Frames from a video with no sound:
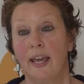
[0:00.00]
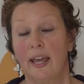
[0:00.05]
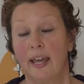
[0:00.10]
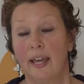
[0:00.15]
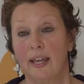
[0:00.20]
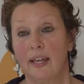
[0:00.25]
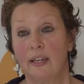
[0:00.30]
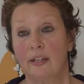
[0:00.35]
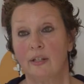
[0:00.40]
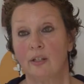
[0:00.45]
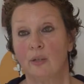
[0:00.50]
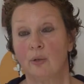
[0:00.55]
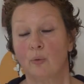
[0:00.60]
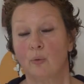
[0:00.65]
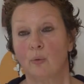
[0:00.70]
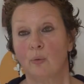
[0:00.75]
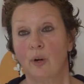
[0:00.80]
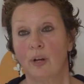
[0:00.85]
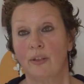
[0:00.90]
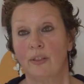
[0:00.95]
And
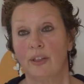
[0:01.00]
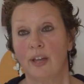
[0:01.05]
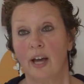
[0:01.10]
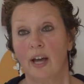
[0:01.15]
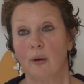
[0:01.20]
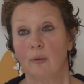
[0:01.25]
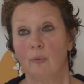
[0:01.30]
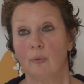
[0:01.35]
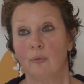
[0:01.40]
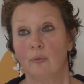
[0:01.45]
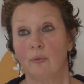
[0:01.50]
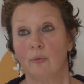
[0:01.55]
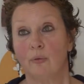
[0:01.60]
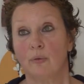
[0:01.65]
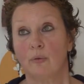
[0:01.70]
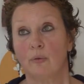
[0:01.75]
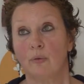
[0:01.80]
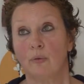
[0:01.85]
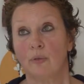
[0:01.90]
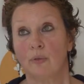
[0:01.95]
what that
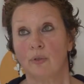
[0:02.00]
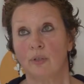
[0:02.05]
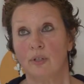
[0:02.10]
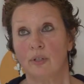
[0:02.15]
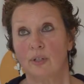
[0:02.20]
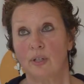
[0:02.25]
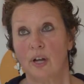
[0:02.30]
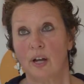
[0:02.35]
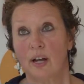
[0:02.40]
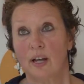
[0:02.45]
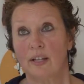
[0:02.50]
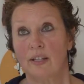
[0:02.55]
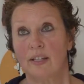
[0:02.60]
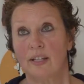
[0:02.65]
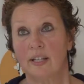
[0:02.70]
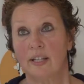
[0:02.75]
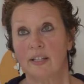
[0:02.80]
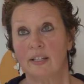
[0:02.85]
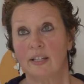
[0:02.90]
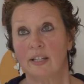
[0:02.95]

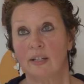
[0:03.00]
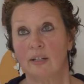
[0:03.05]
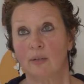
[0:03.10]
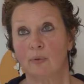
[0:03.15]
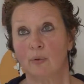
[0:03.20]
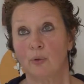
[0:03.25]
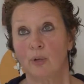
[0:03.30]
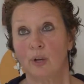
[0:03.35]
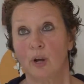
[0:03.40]
does is it,